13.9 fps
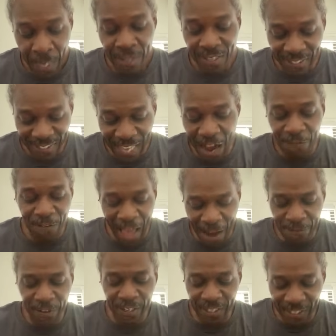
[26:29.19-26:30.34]
The South
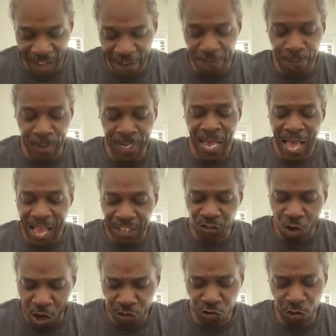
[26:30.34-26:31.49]
African government has
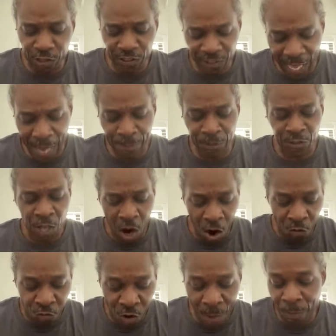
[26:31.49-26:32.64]
also established a
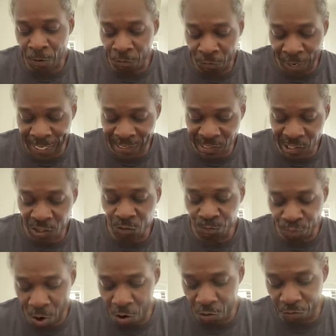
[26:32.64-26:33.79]
reparations
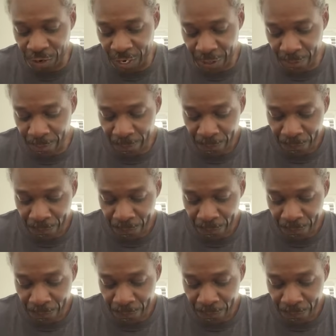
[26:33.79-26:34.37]
program